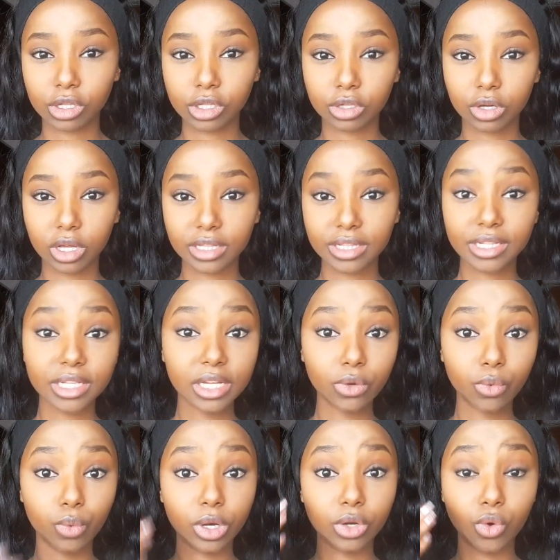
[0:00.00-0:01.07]
So as you can
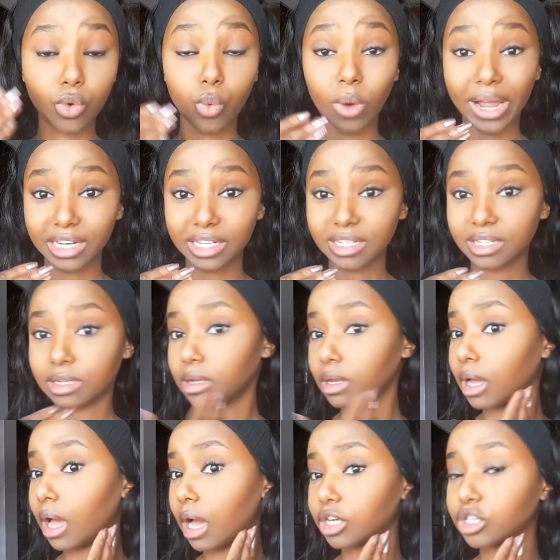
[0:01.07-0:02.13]
see, we look white.
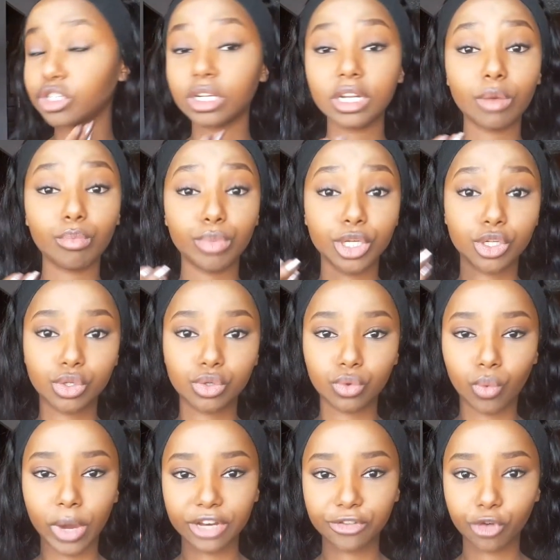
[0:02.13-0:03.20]
Actually a bit
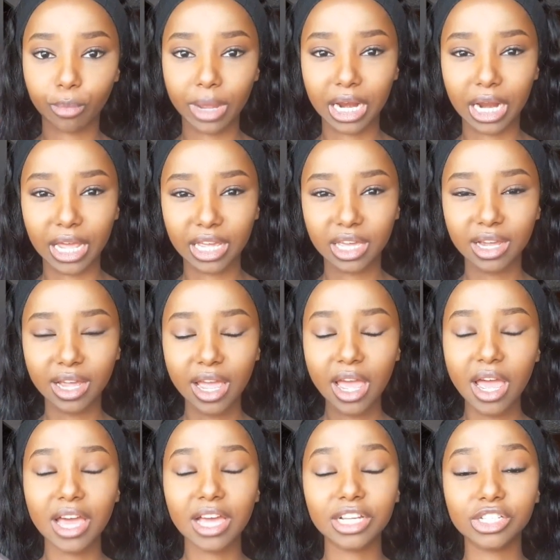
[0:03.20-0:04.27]
too white for my liking.
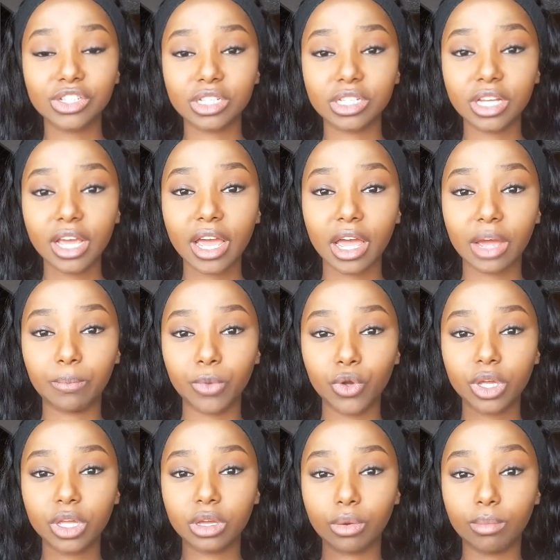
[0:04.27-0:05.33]
And today I'm
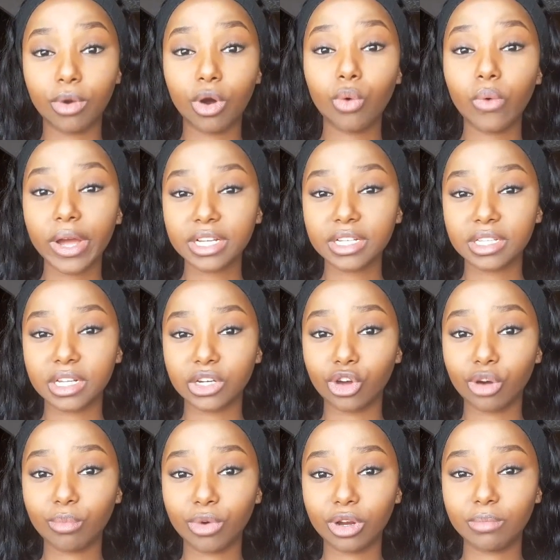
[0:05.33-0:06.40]
looking more white
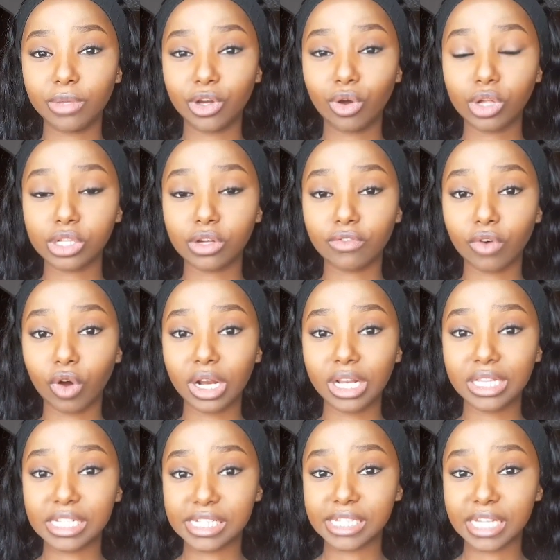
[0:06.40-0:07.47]
than normal because of
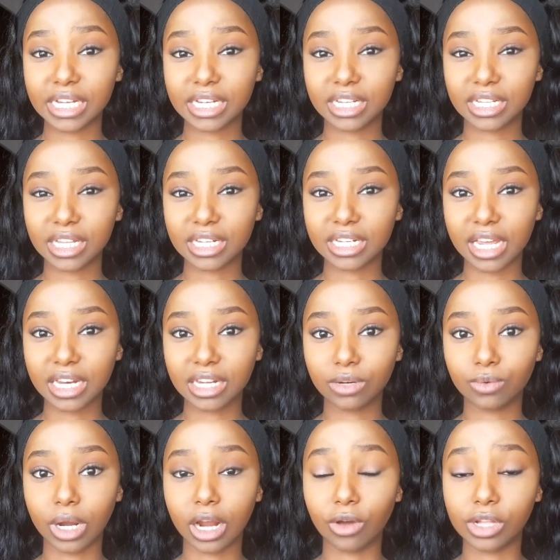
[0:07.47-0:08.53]
all the setting that I
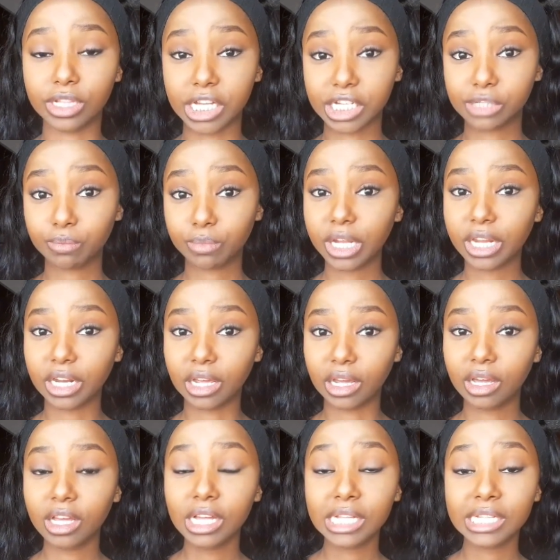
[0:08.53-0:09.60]
did while I was
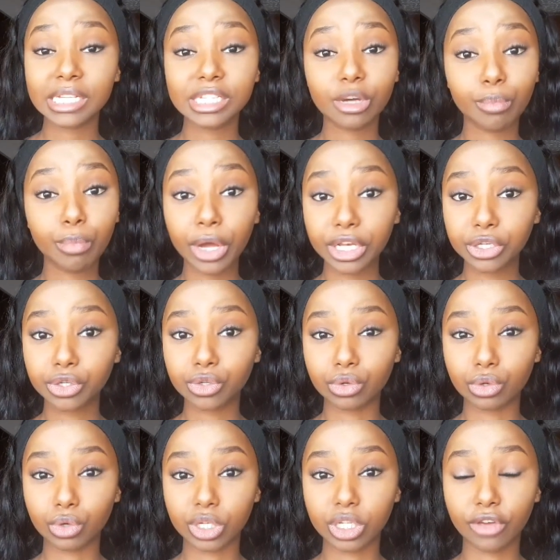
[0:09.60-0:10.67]
explaining. So that's a point
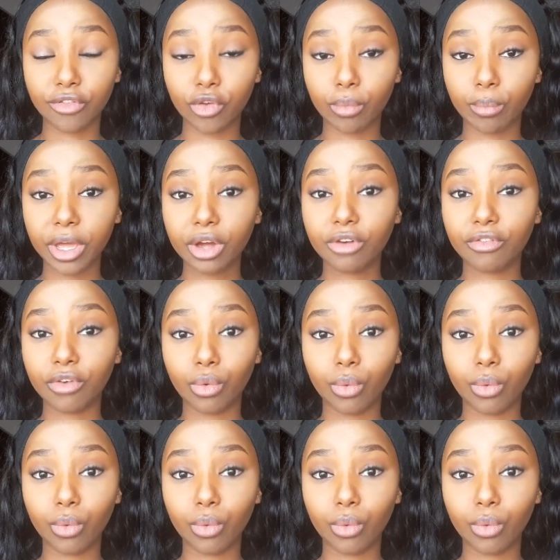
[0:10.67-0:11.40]
to note. If you bake